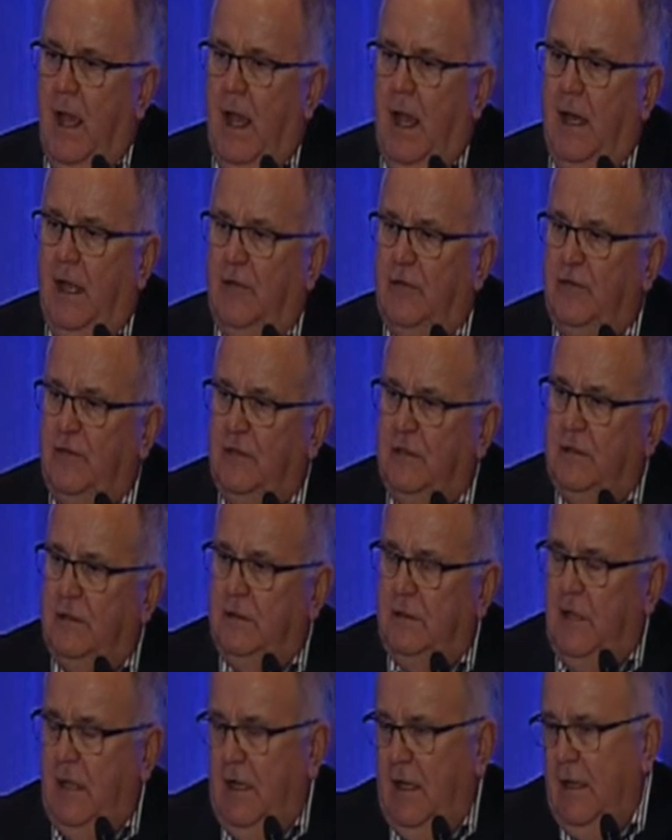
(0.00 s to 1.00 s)

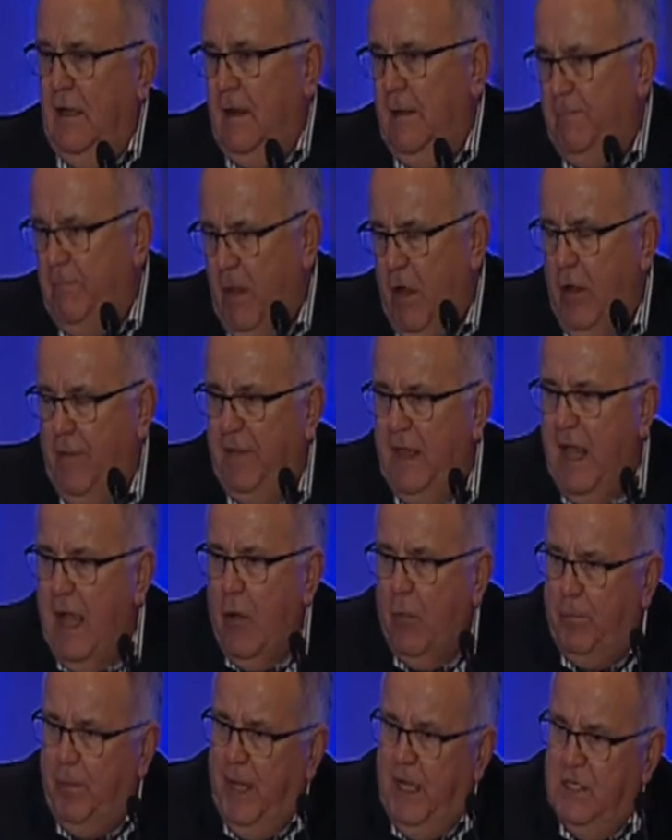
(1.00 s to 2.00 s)
on the
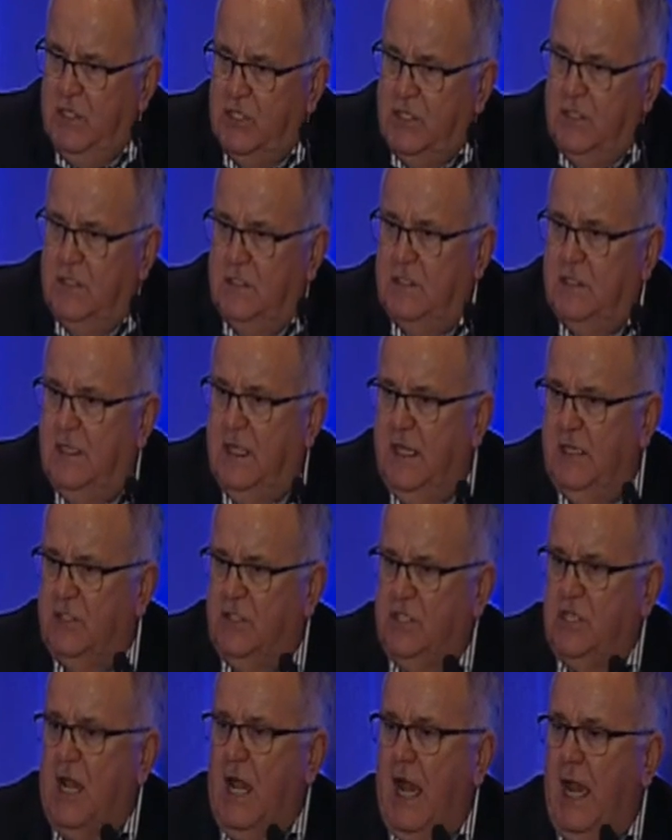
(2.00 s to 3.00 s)
outpatient
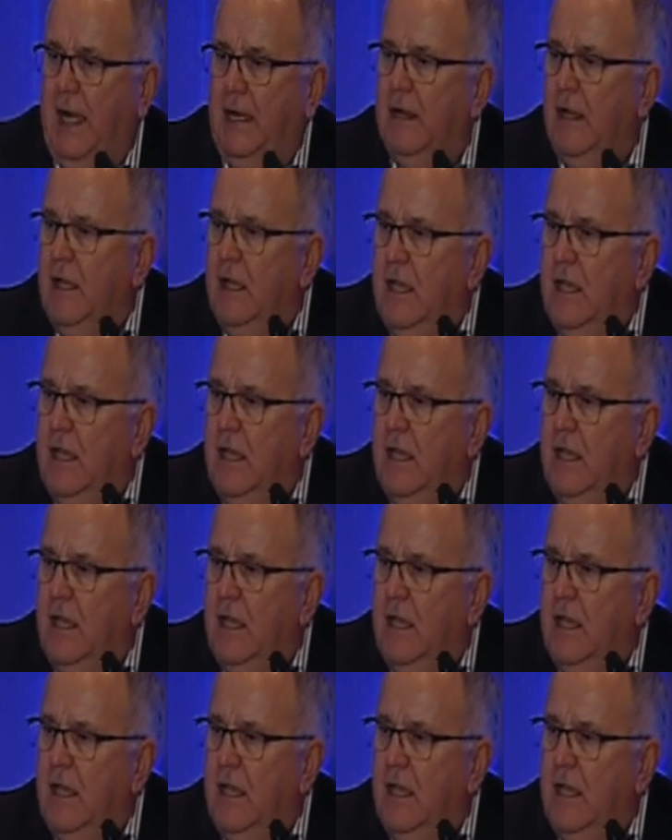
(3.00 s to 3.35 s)
side.